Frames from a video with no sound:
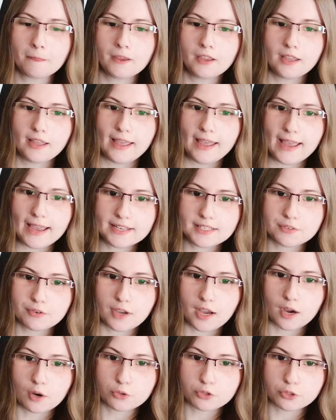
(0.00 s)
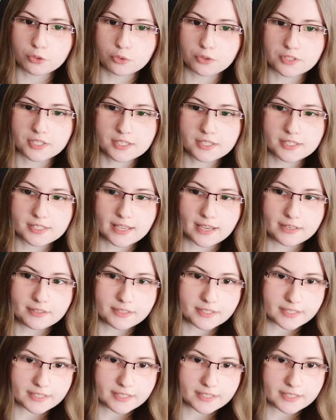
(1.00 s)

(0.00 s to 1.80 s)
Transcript: Head Audio did send this